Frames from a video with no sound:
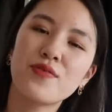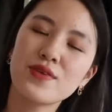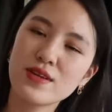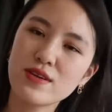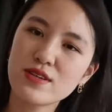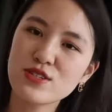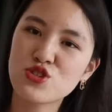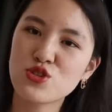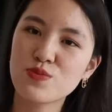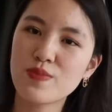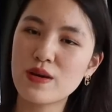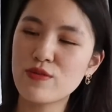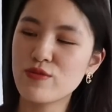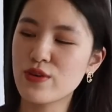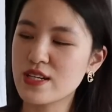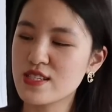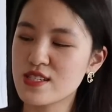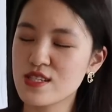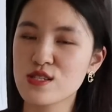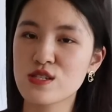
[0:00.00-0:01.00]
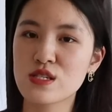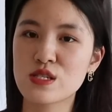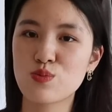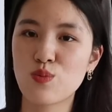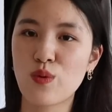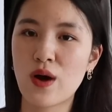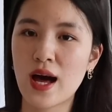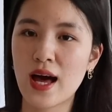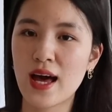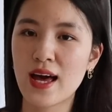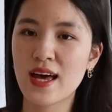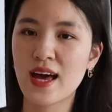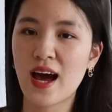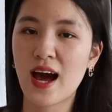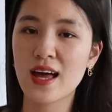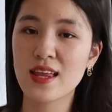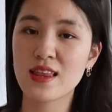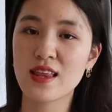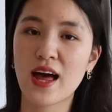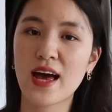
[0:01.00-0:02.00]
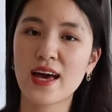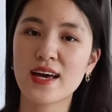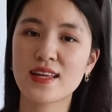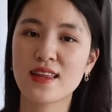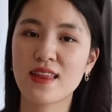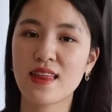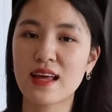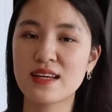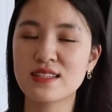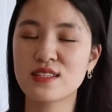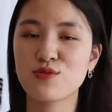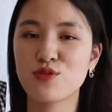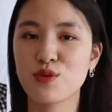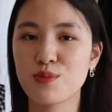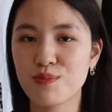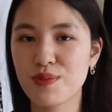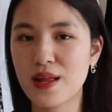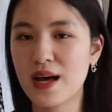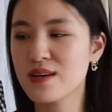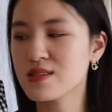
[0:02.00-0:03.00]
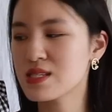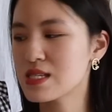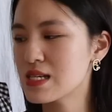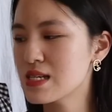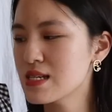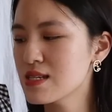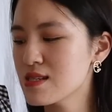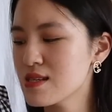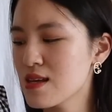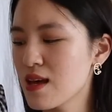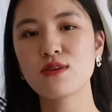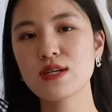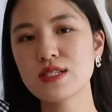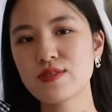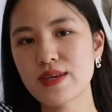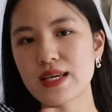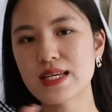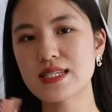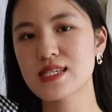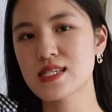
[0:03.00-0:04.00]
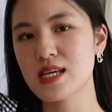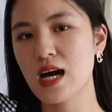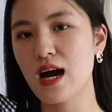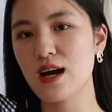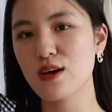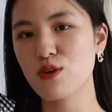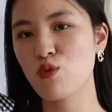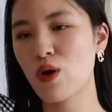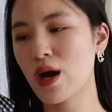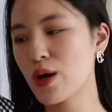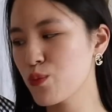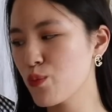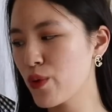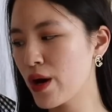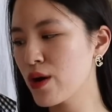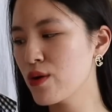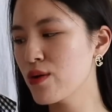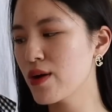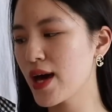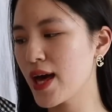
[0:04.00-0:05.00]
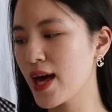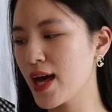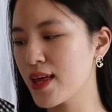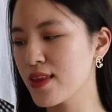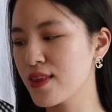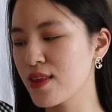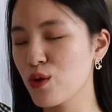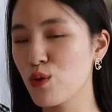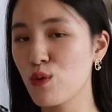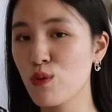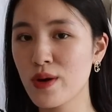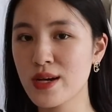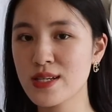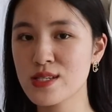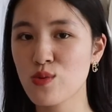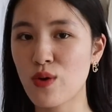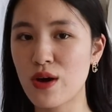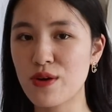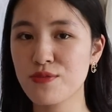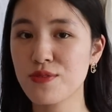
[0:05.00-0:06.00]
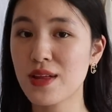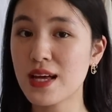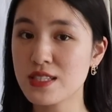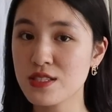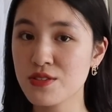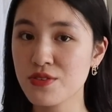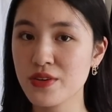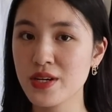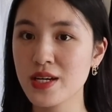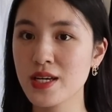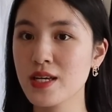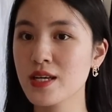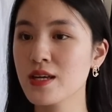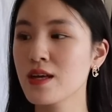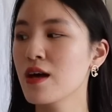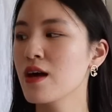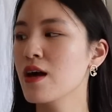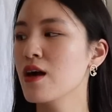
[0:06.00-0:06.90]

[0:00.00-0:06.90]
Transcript: I think there are two main reasons why I like their different blouses. I always think it's cut quite well and they're always quite flattering.